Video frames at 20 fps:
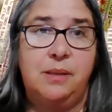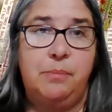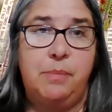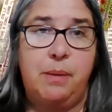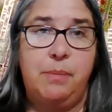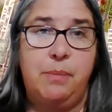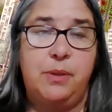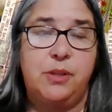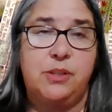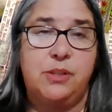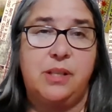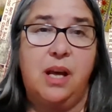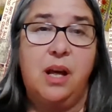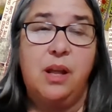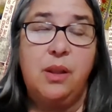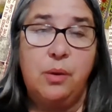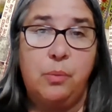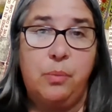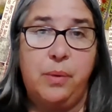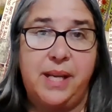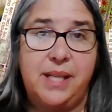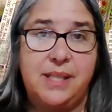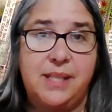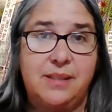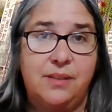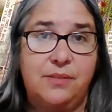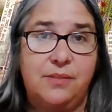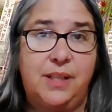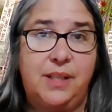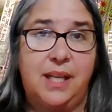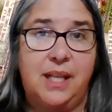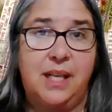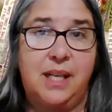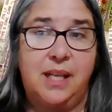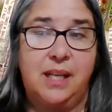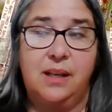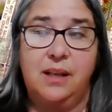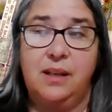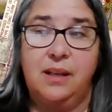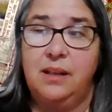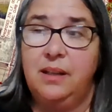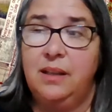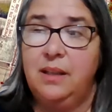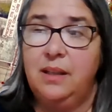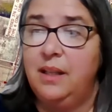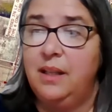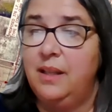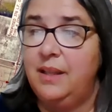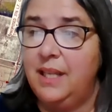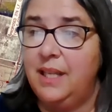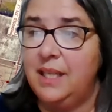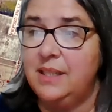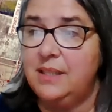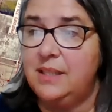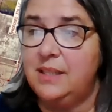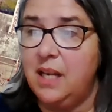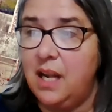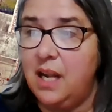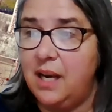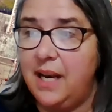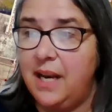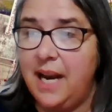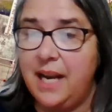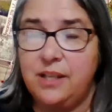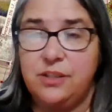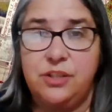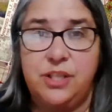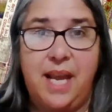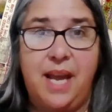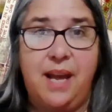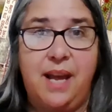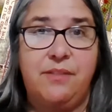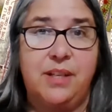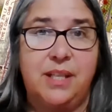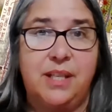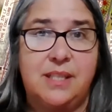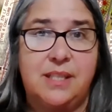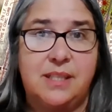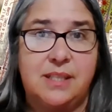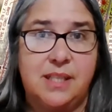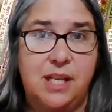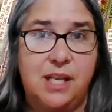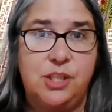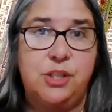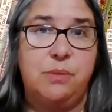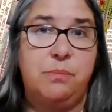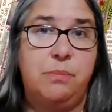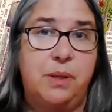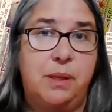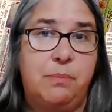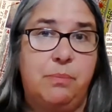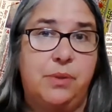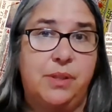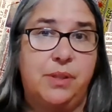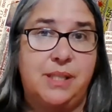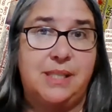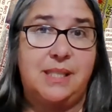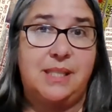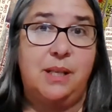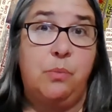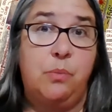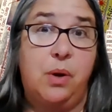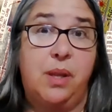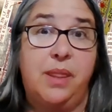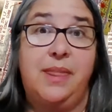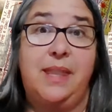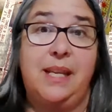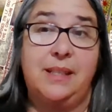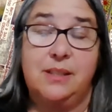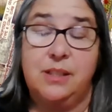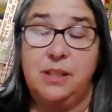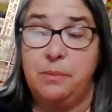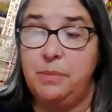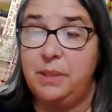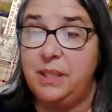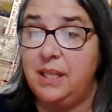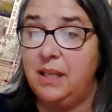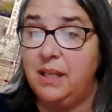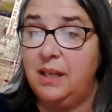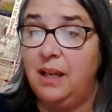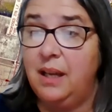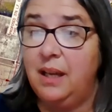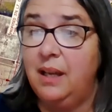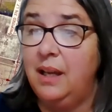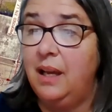maybe there's other ways of getting things done and actually having a discussion people and seeing what things could be done.